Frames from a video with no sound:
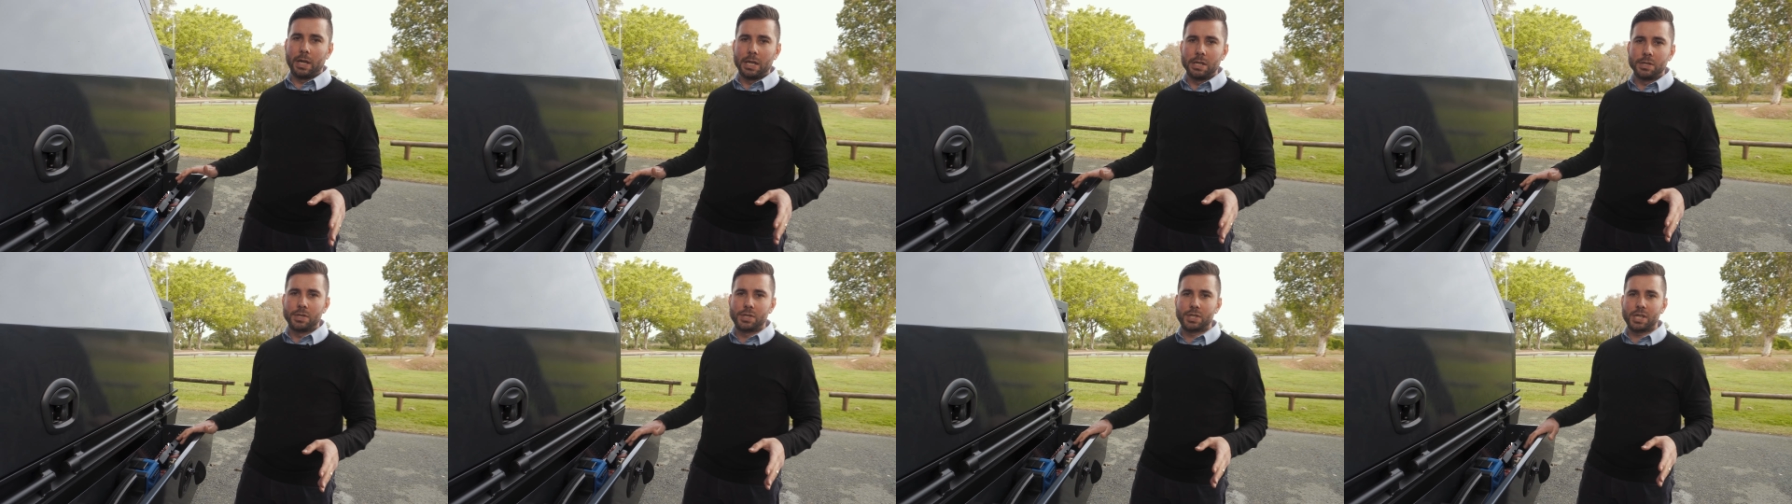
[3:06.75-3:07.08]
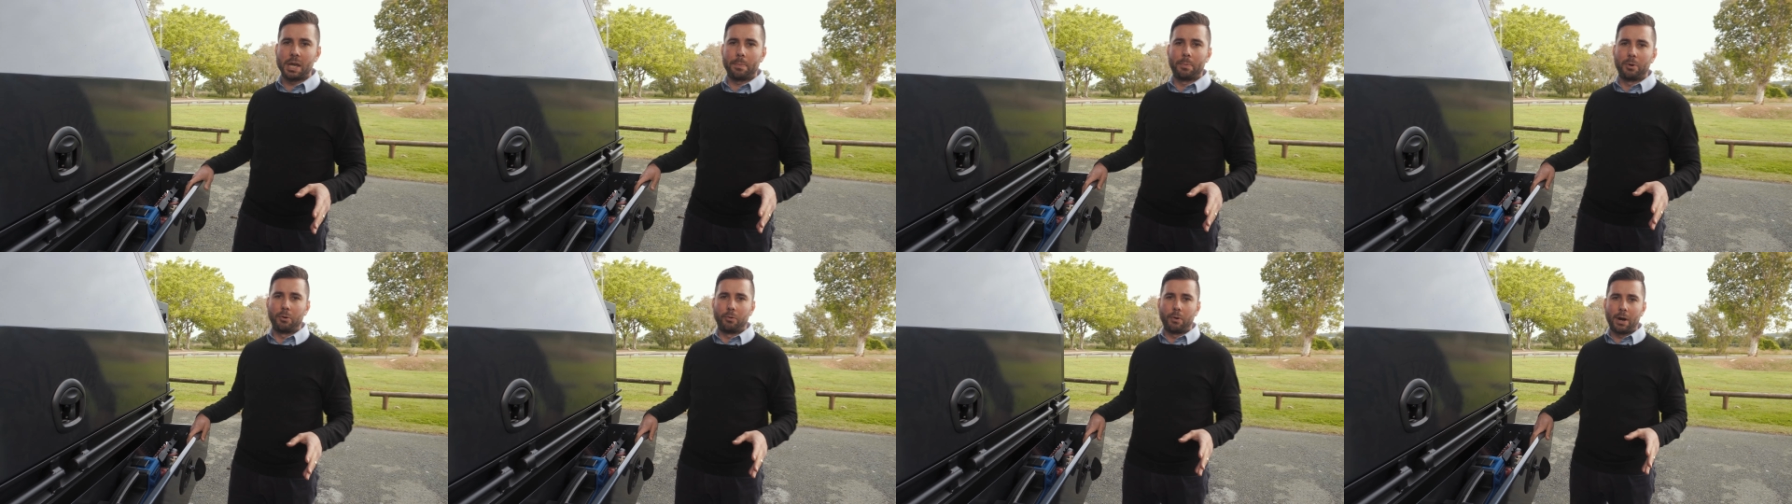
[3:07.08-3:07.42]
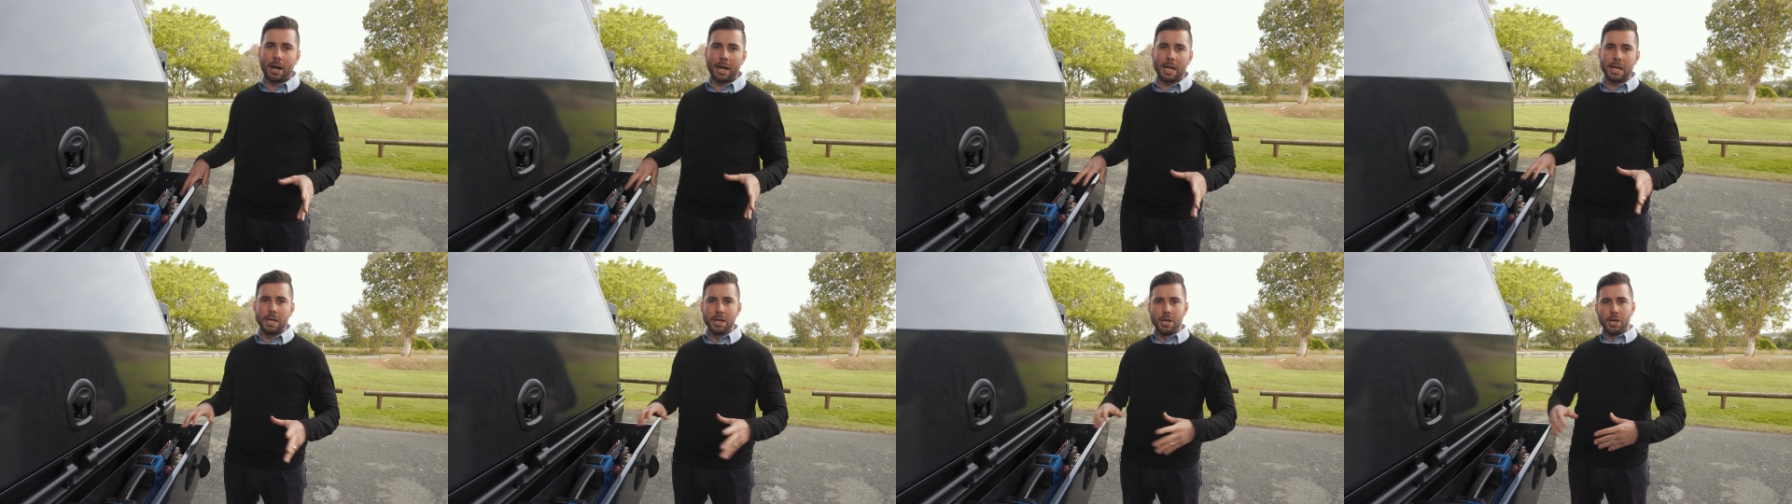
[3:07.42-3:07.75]
is
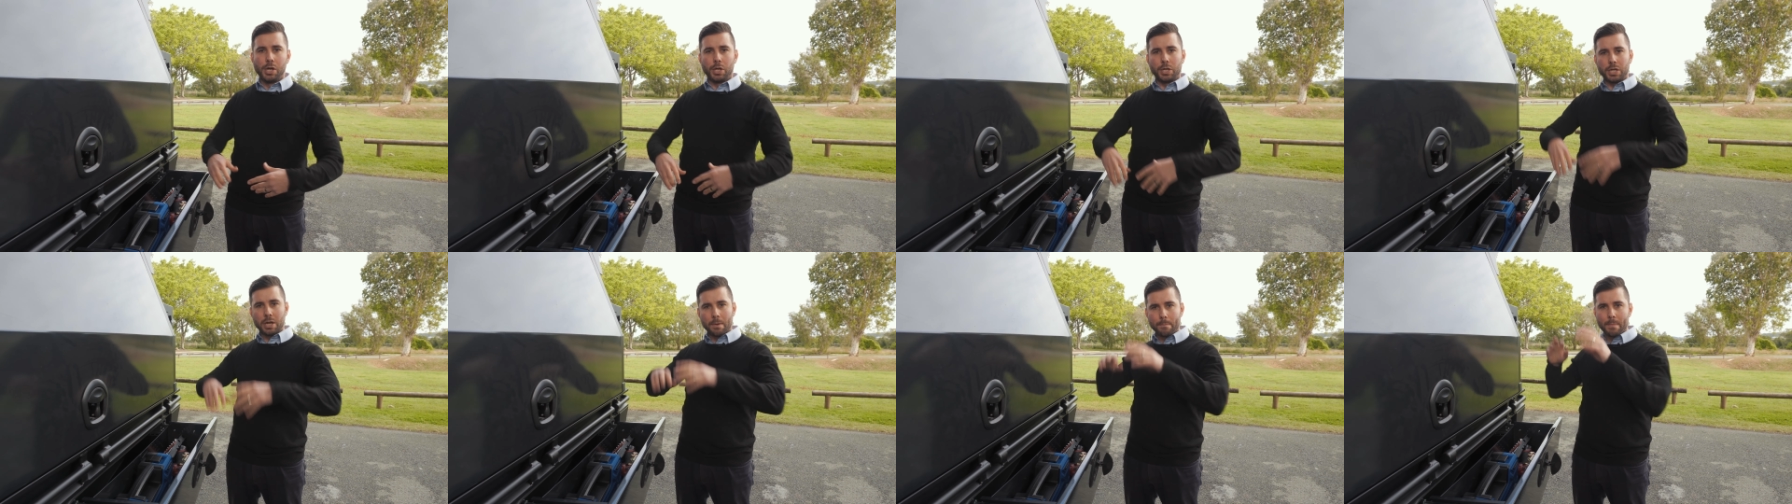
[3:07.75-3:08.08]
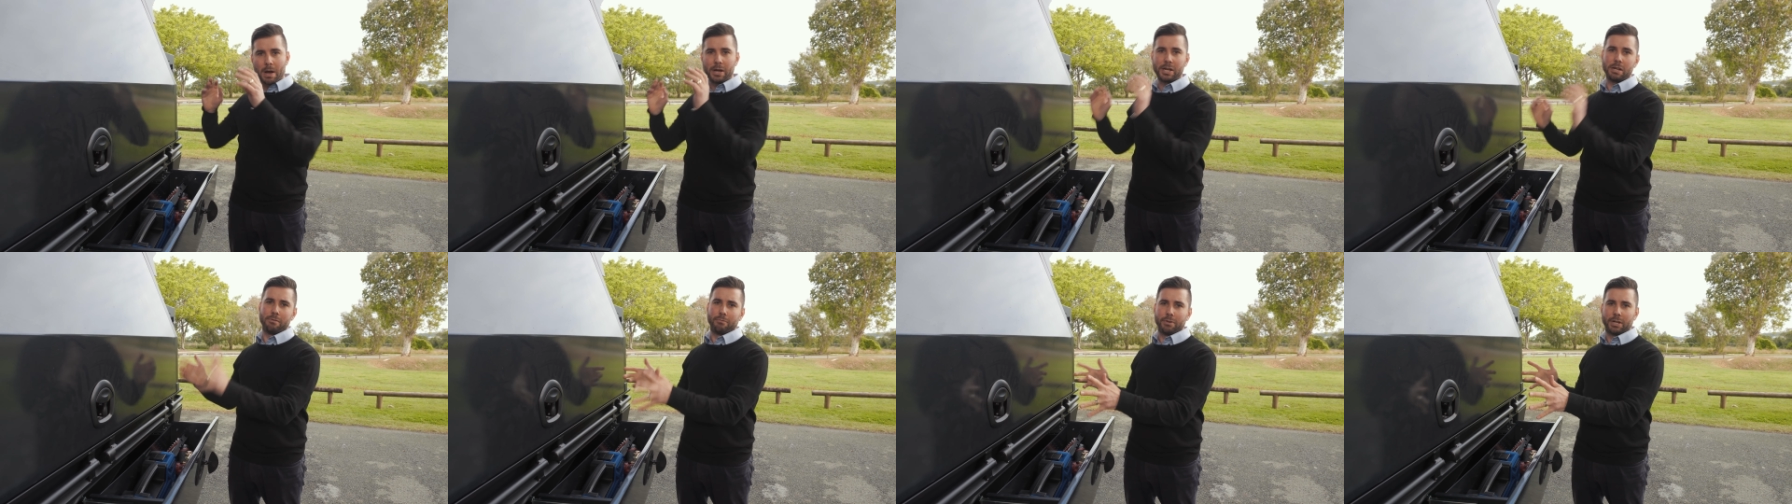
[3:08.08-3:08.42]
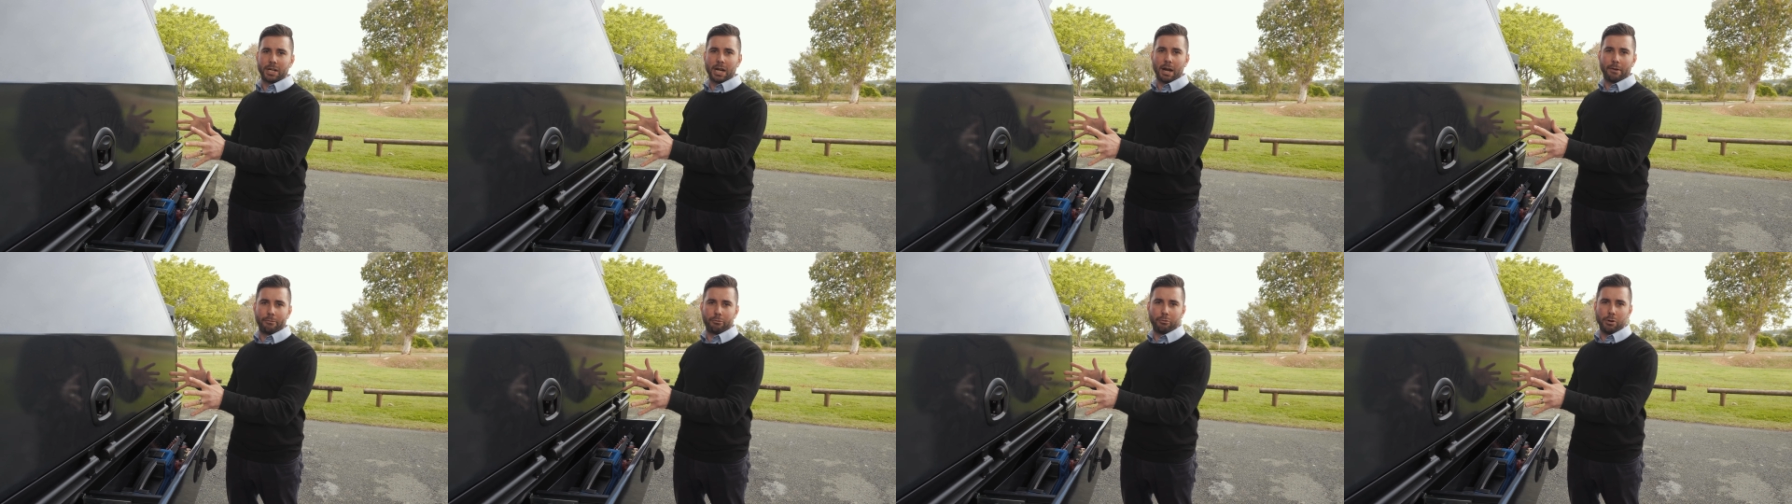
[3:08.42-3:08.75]
separate your muddy
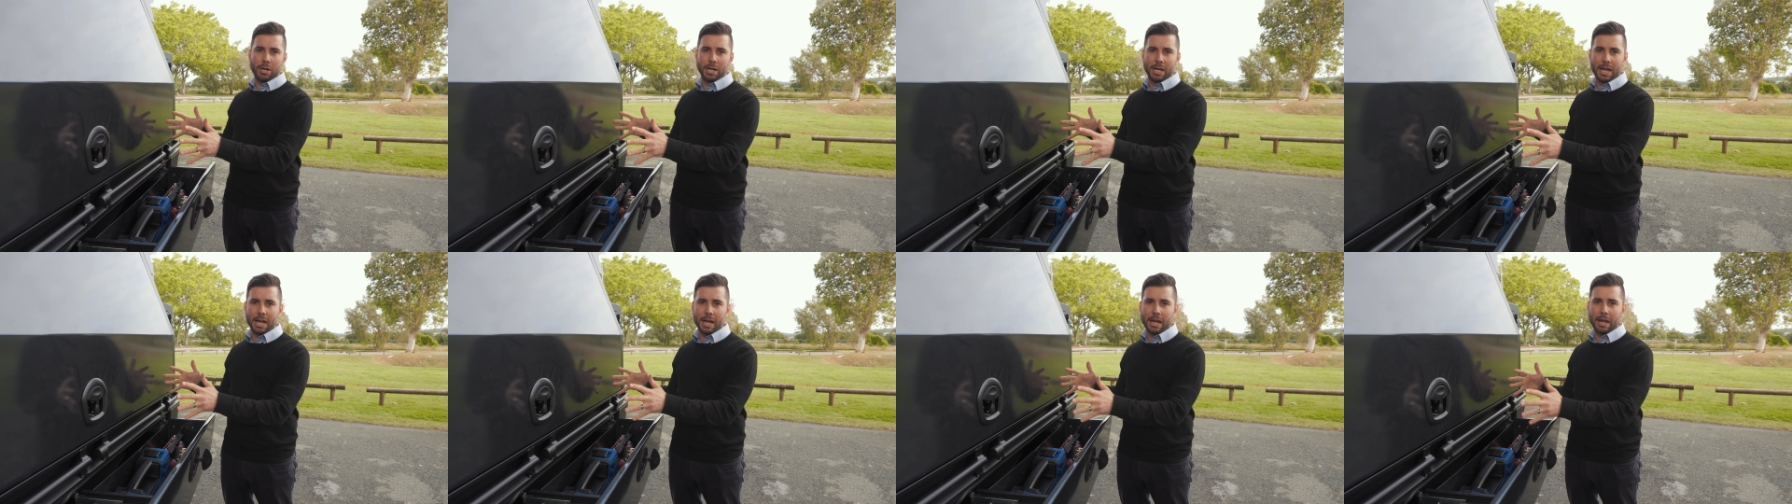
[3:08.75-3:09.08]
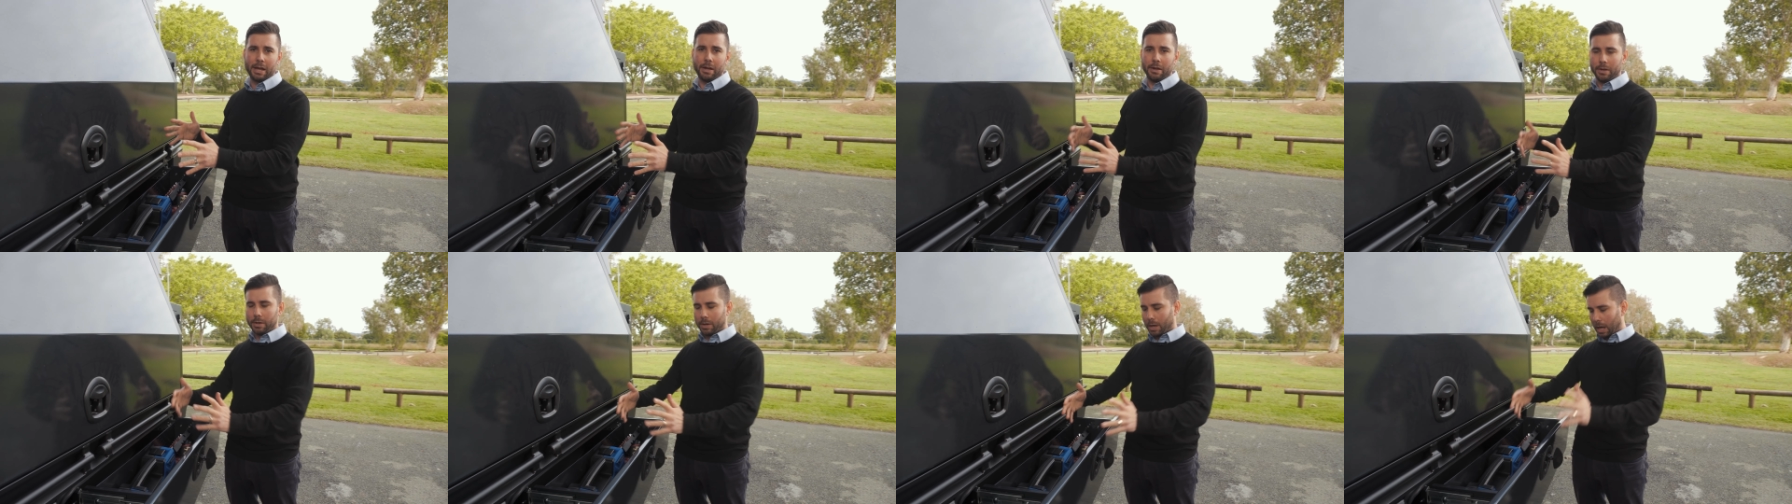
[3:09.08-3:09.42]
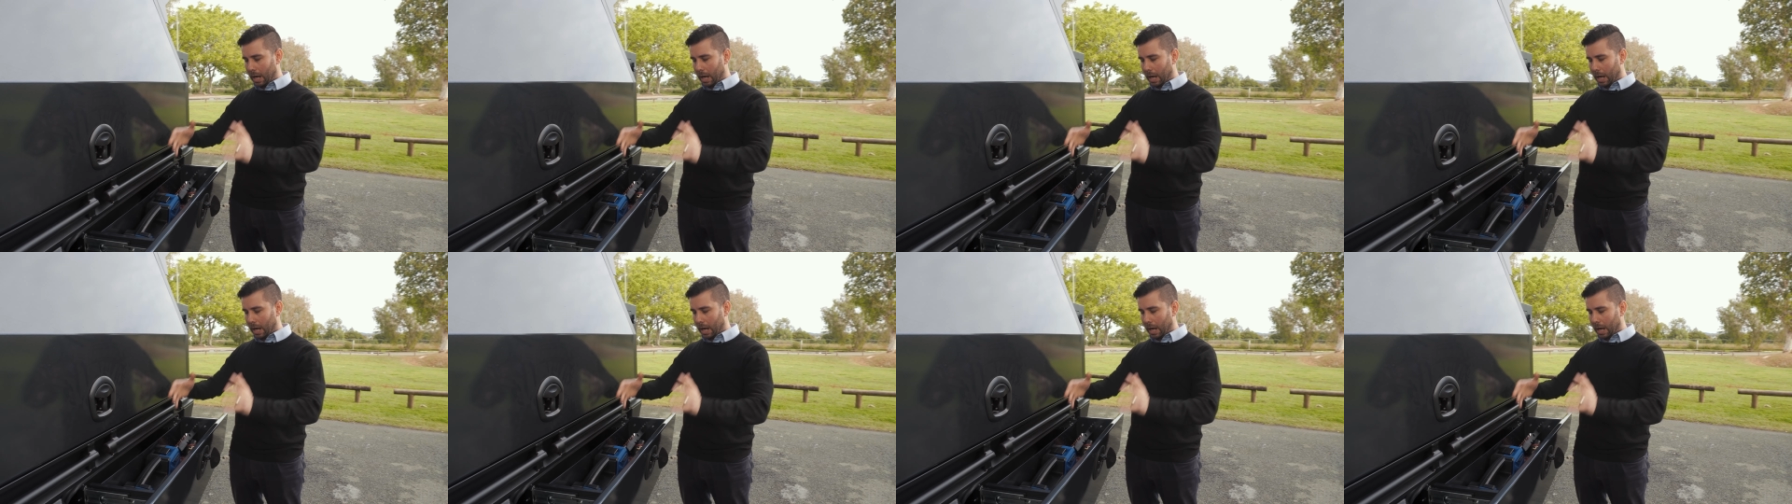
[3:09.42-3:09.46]
recovery gear